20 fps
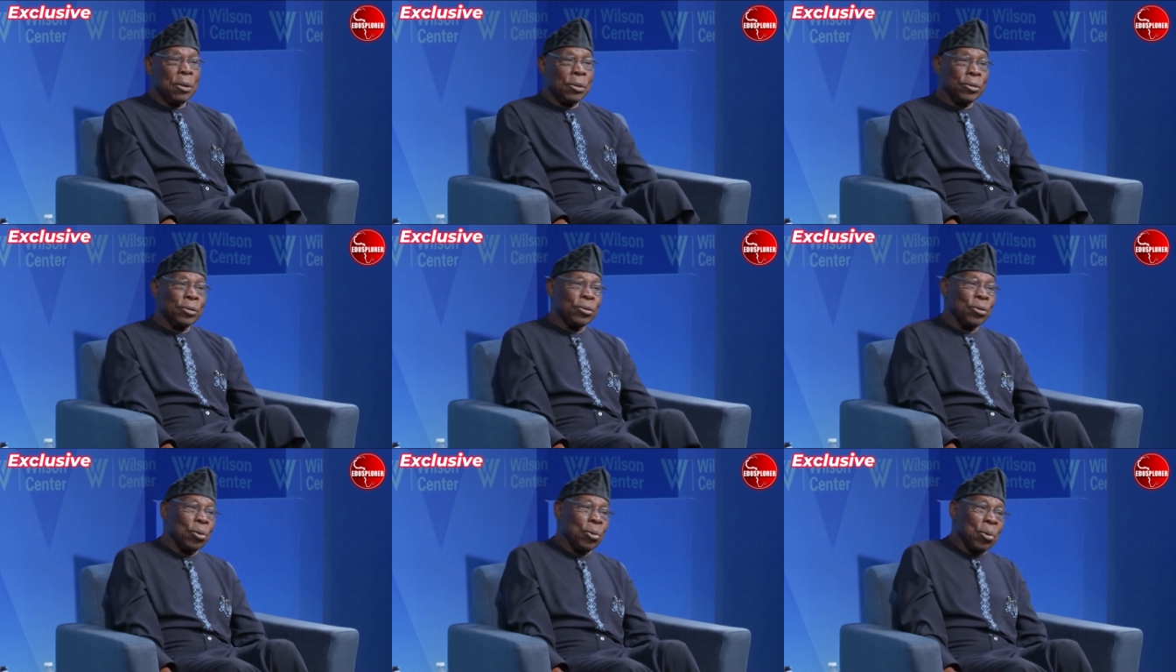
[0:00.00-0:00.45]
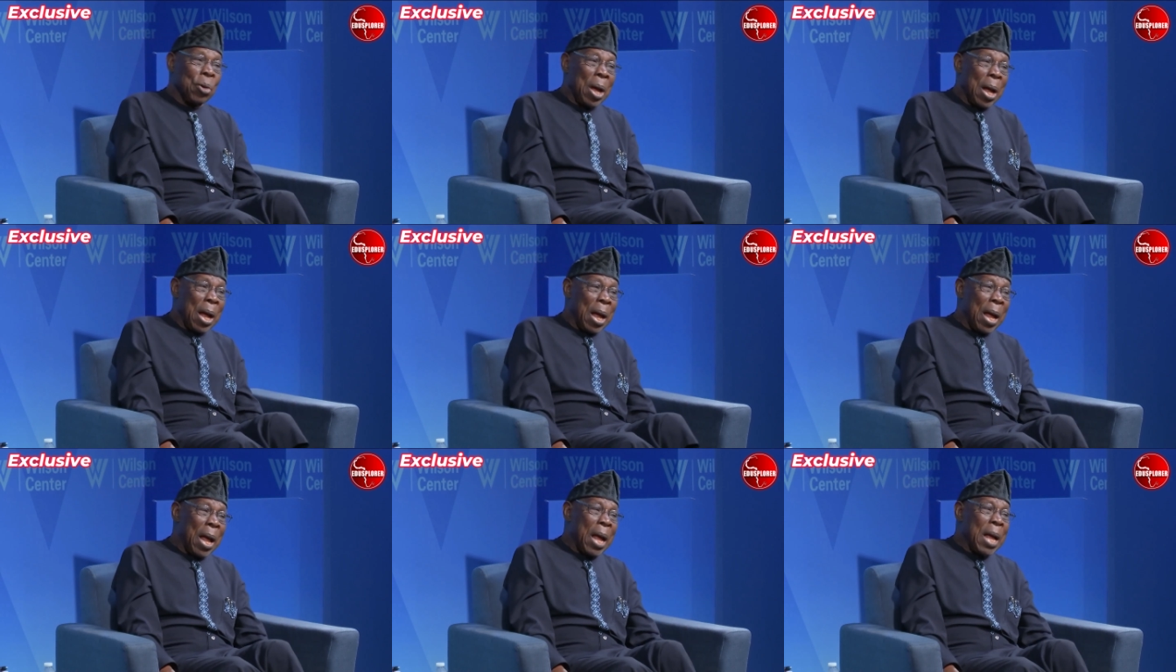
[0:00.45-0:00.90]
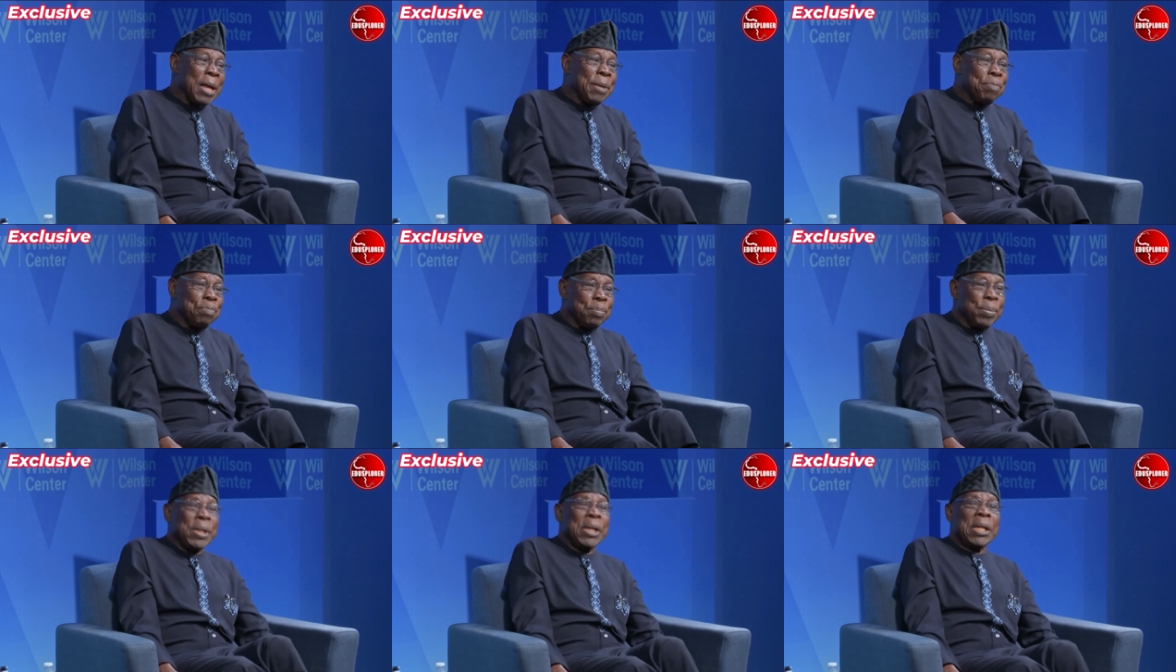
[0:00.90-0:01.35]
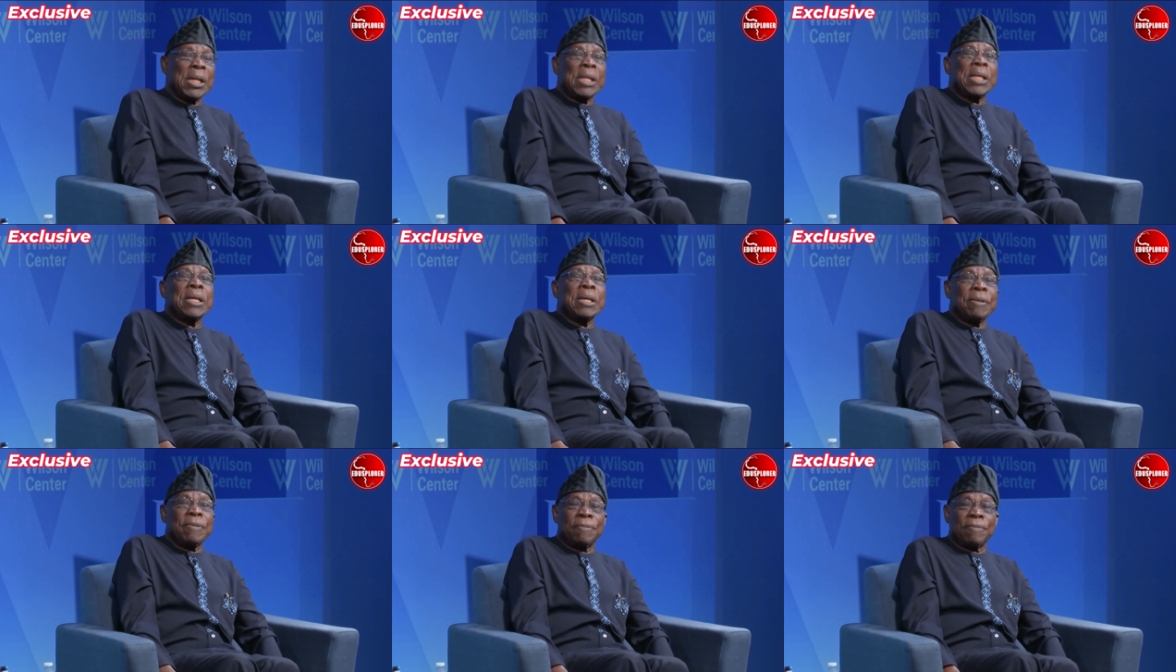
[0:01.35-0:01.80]
So I
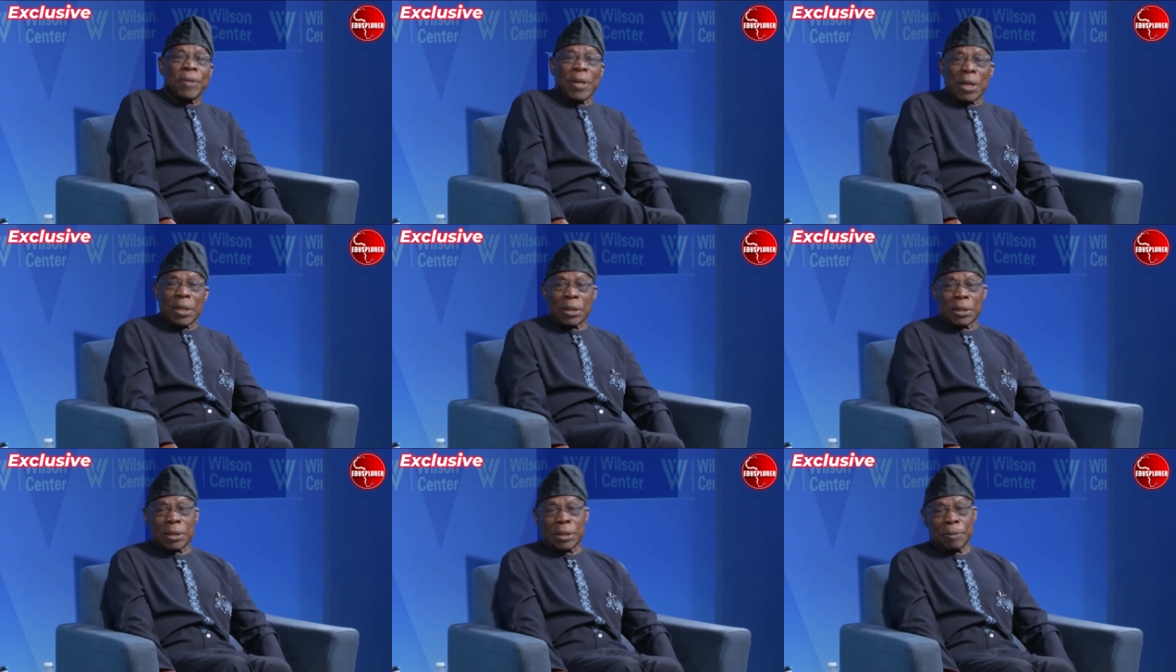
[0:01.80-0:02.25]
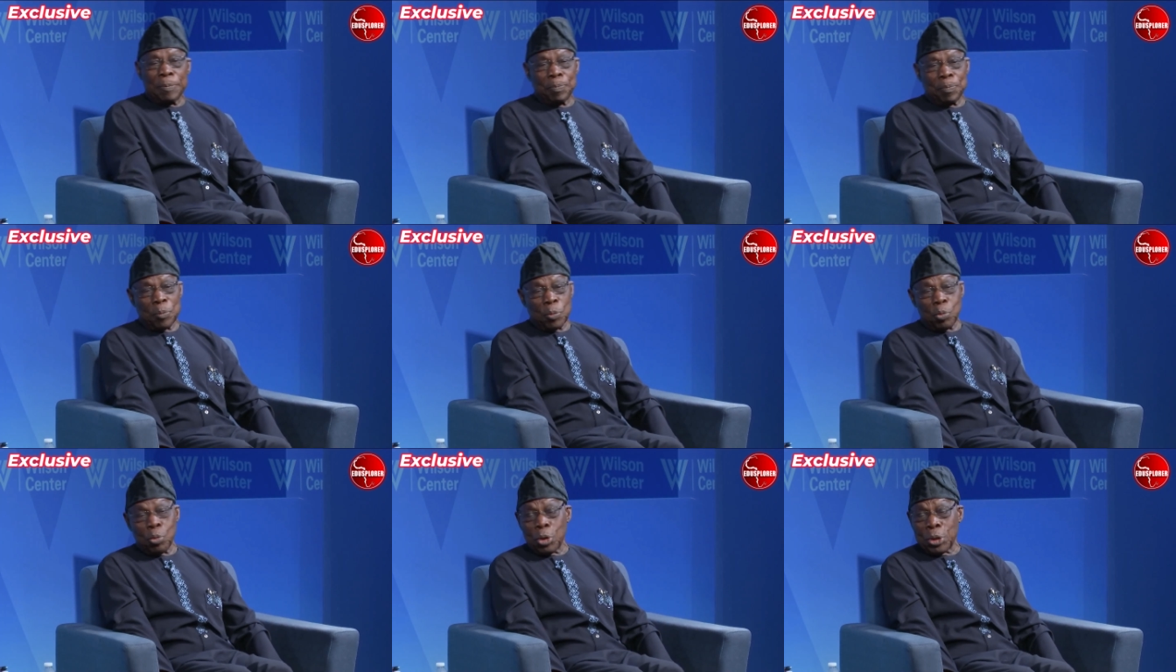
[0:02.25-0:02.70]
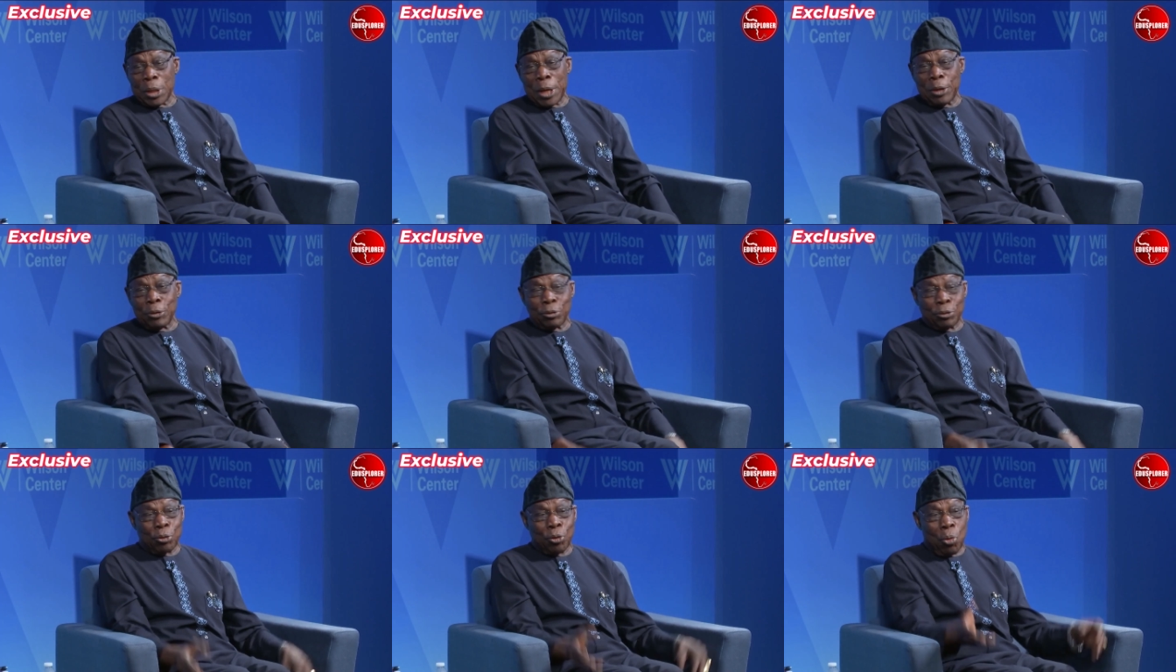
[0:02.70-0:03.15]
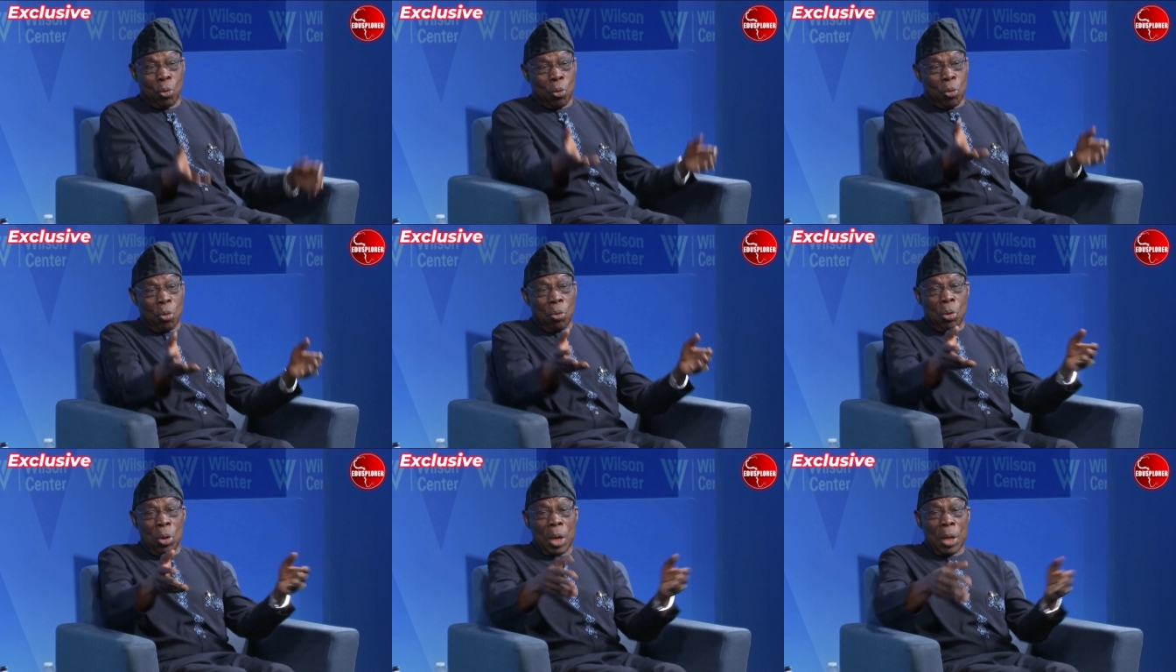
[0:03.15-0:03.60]
believe that what I saw,